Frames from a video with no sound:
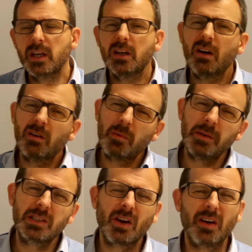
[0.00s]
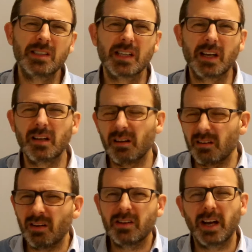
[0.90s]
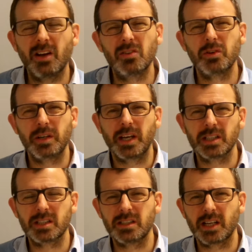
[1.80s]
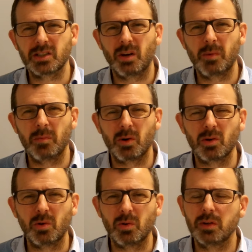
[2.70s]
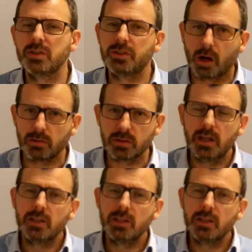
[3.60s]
oh, I'm a bit tired today, oh, okay, I'll do it next time I'm on court." You don't.